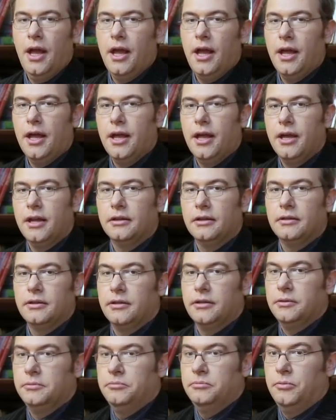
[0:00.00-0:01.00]
And
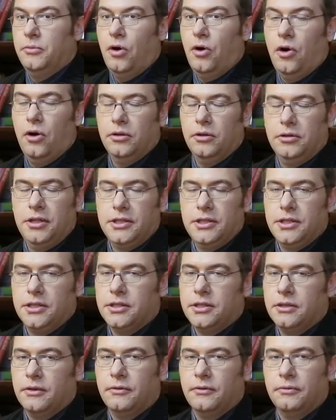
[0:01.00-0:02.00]
this
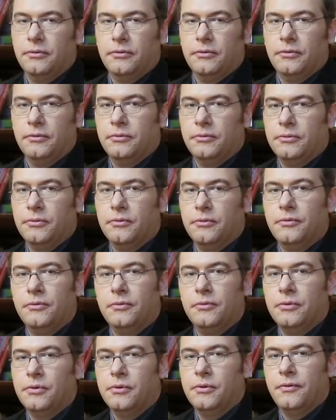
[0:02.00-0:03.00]
is a
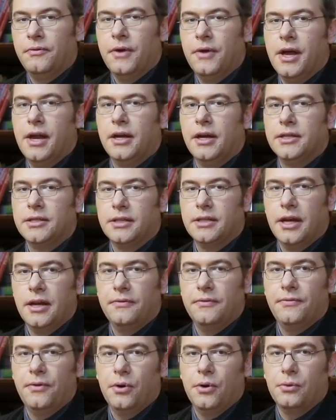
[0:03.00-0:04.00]
fairly
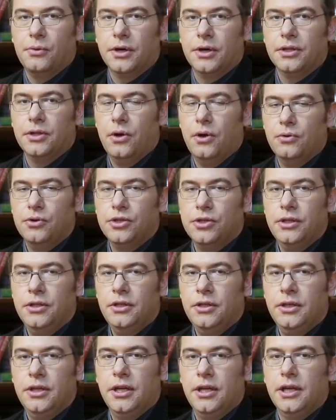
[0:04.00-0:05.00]
straightforward
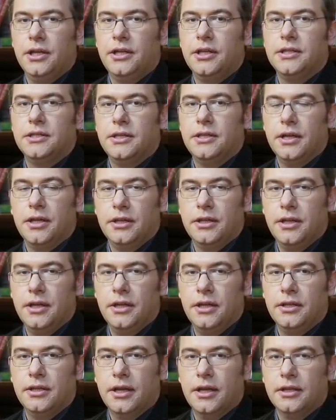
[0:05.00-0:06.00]
notion. It is the
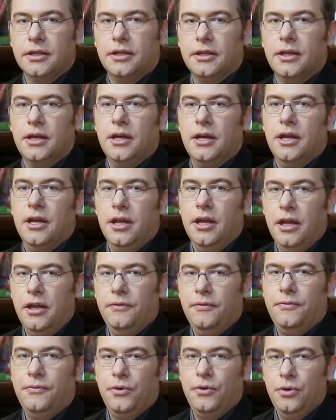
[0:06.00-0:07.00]
idea that
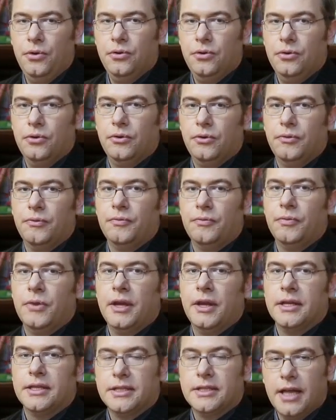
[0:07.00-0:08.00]
if you
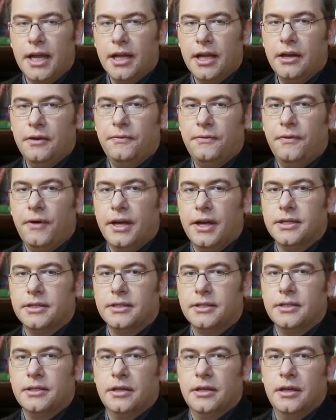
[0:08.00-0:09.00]

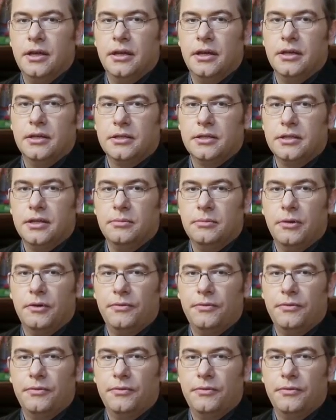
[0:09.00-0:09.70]
sacrifice some